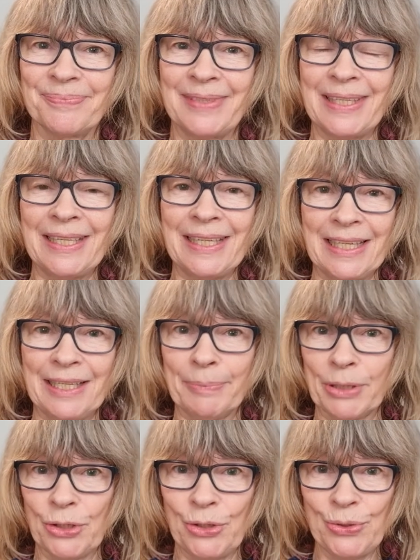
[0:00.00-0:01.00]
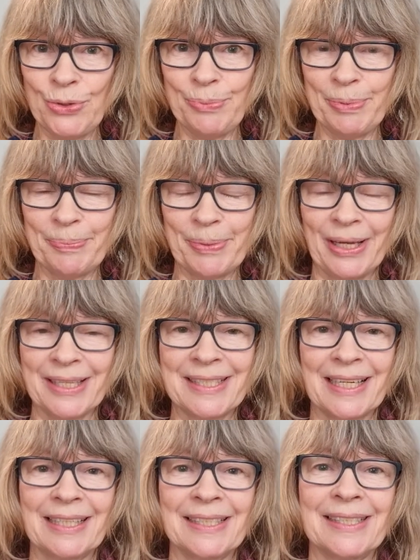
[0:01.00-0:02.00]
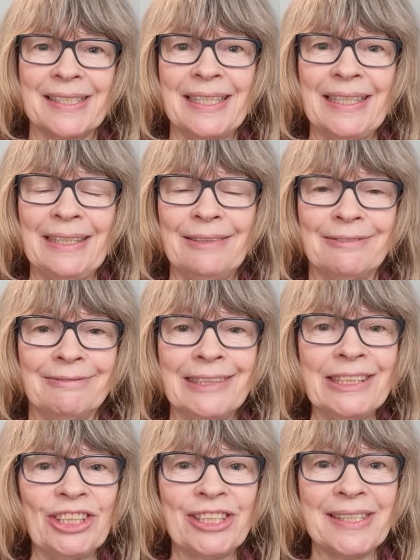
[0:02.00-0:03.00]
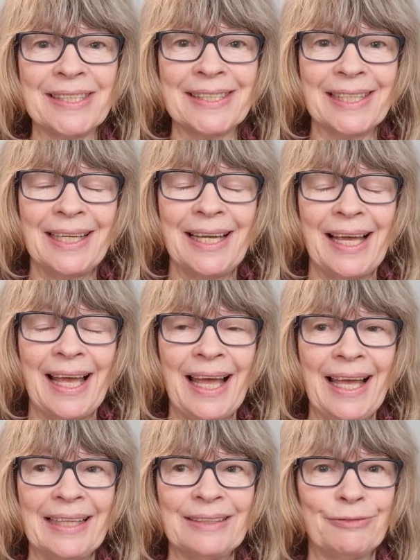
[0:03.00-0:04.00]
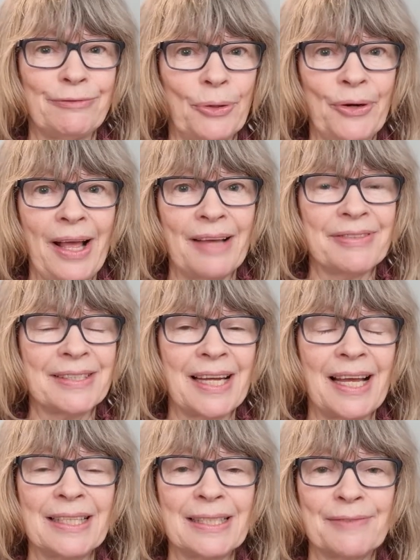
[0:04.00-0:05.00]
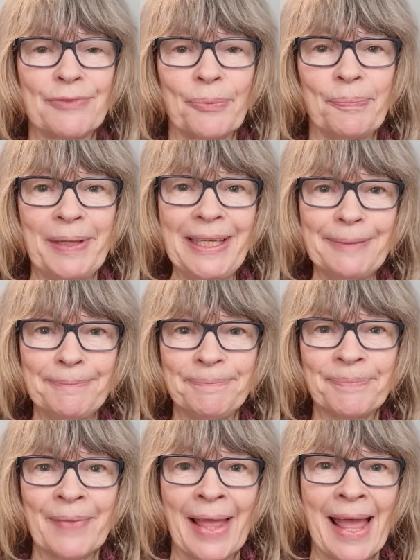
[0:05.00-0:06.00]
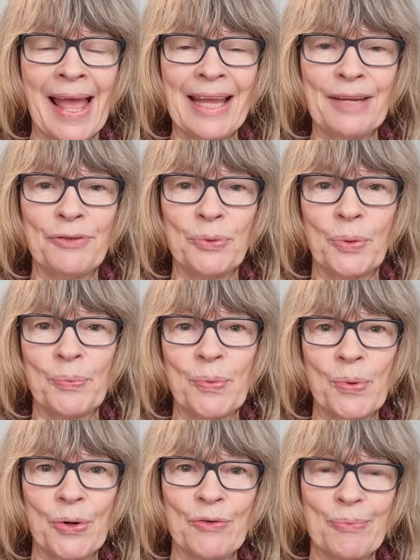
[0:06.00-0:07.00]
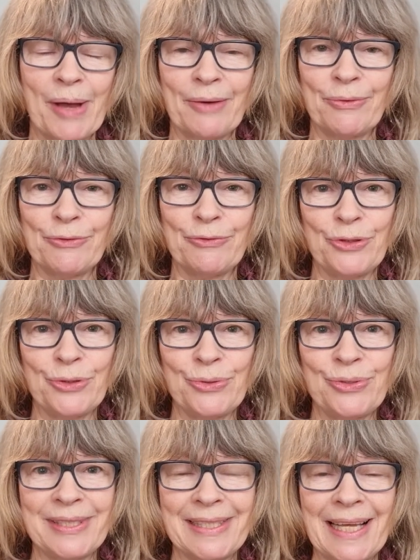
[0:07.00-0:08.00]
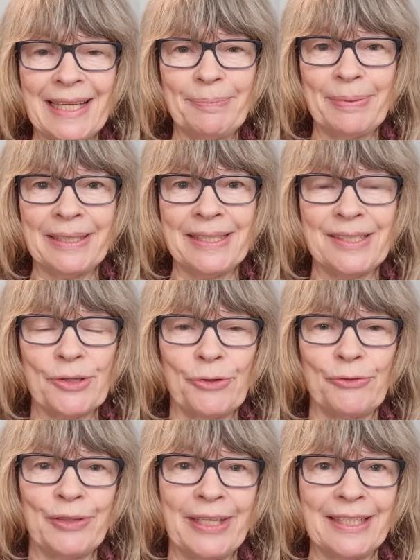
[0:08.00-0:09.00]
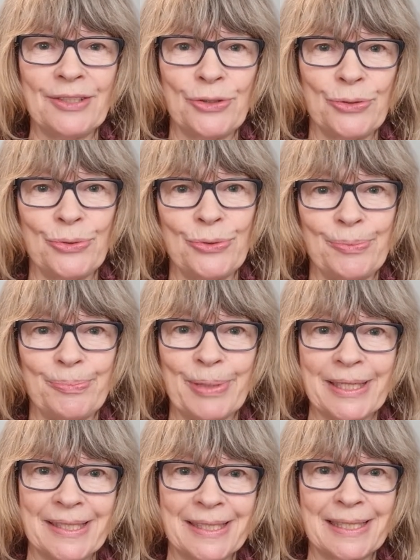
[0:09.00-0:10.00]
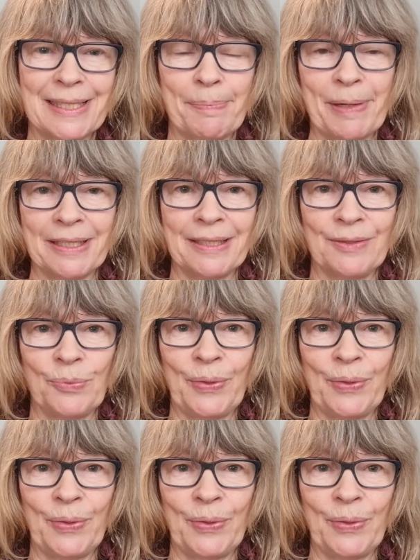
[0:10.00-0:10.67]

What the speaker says: The Enigma Cube by Douglas E. Richards, and 4.5 stars from me. And if you want more of my reviews, then please don't forget to press the button